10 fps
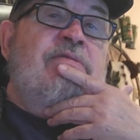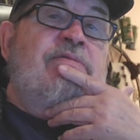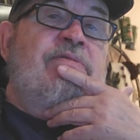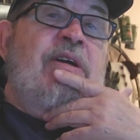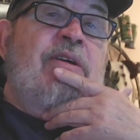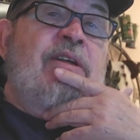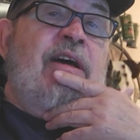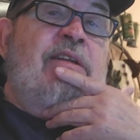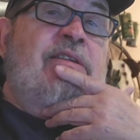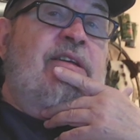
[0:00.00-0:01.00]
figured
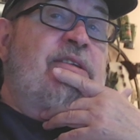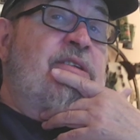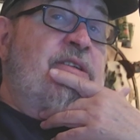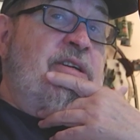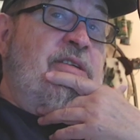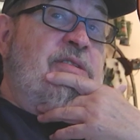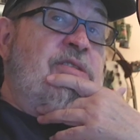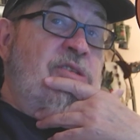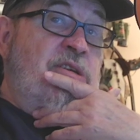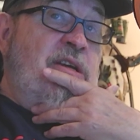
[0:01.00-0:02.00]
out that
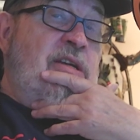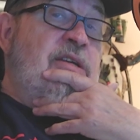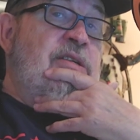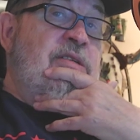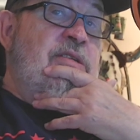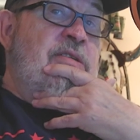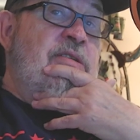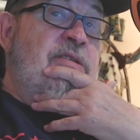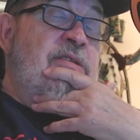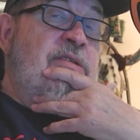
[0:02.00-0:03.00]
she
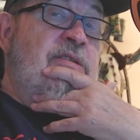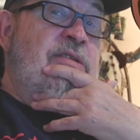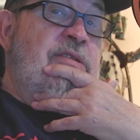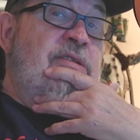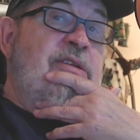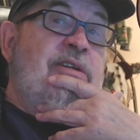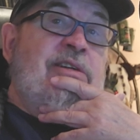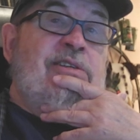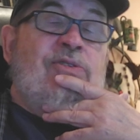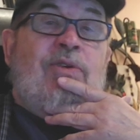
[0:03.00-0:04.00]

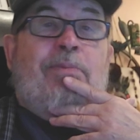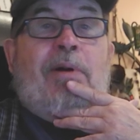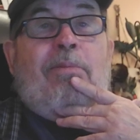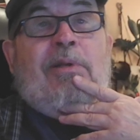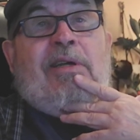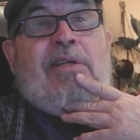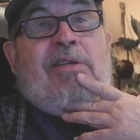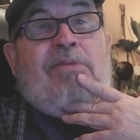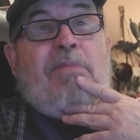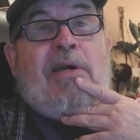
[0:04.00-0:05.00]
is a Republican,
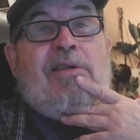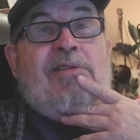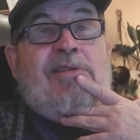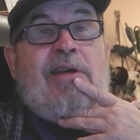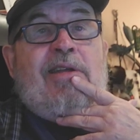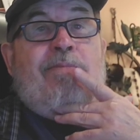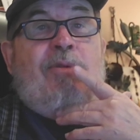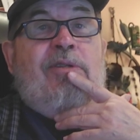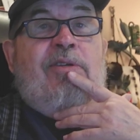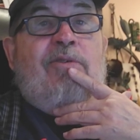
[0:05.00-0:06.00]
you might decide I'm
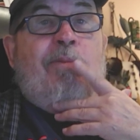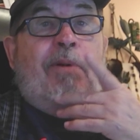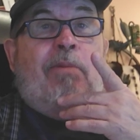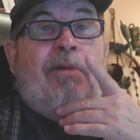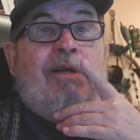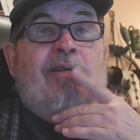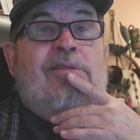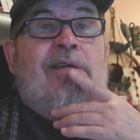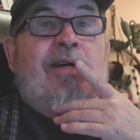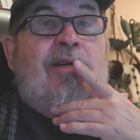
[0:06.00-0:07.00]
on the Republican
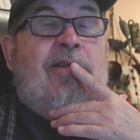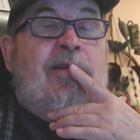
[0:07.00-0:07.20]
side.